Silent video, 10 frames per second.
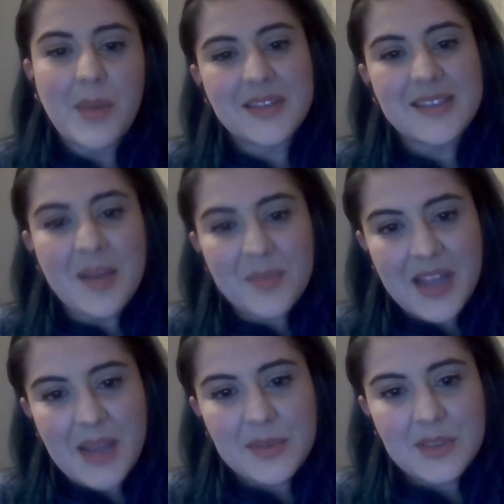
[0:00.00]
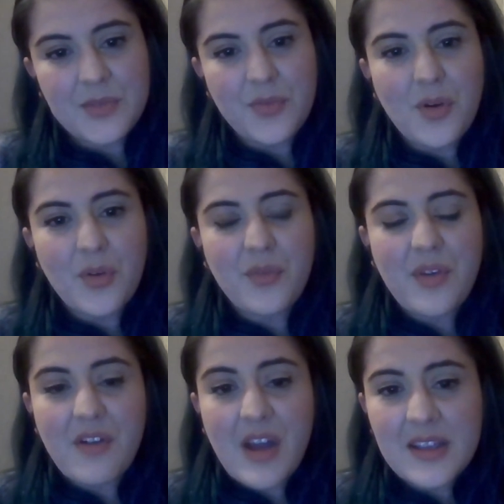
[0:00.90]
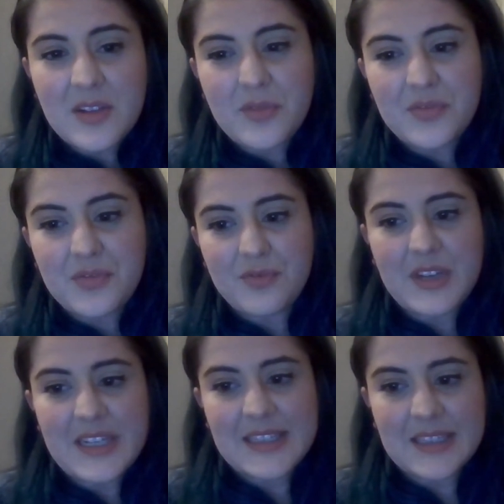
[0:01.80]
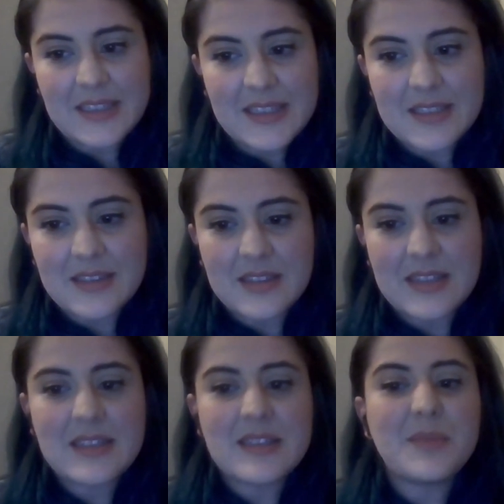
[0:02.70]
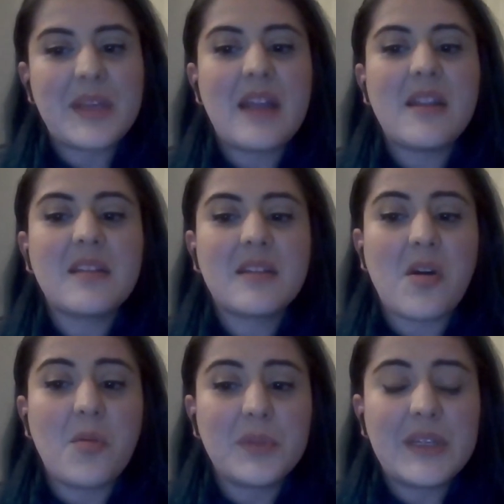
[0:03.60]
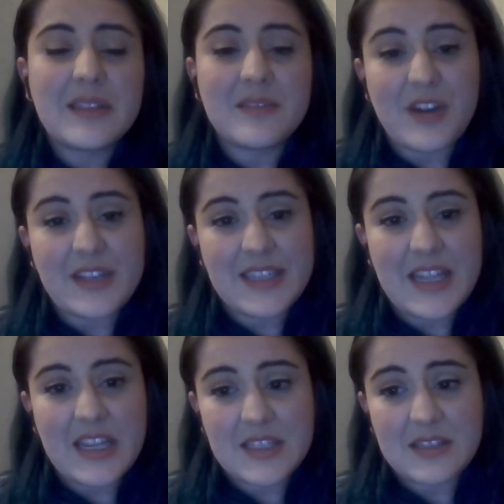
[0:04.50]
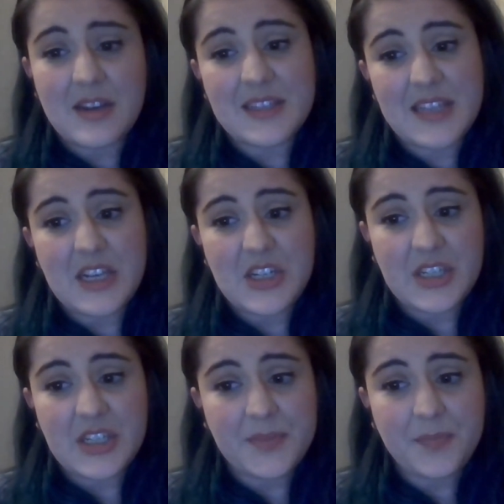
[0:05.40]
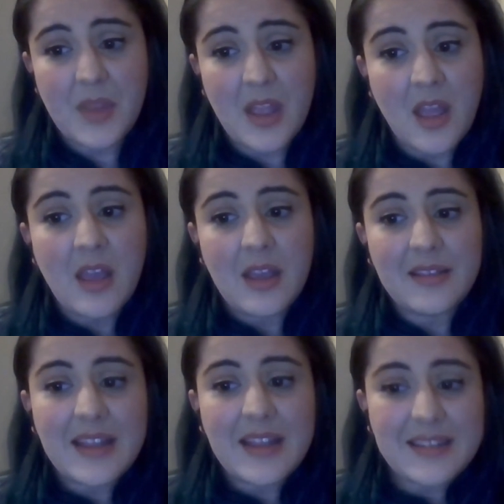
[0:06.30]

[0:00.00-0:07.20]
But sometimes, for a variety of reasons, the system cannot complete the transaction. In